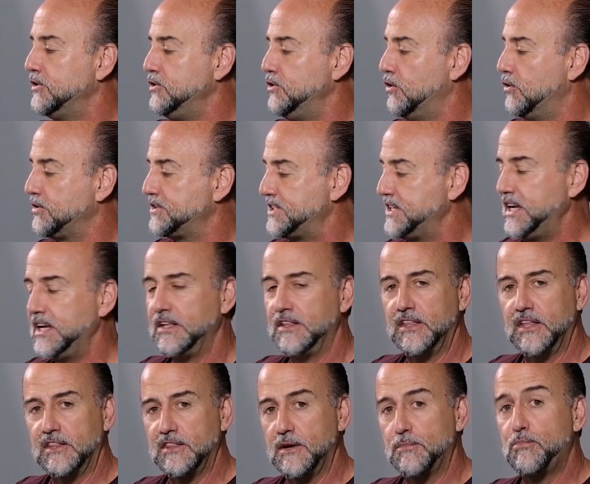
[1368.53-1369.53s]
you'll see
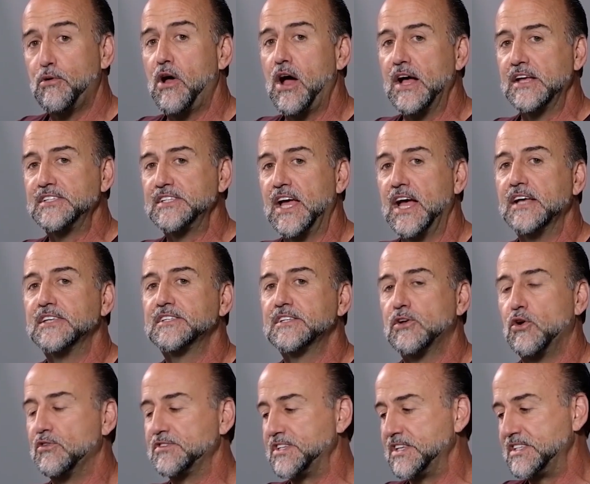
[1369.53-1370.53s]
that the
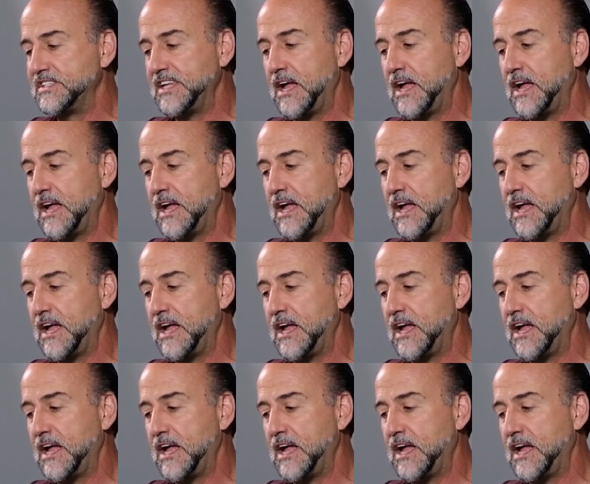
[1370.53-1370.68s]
process goes a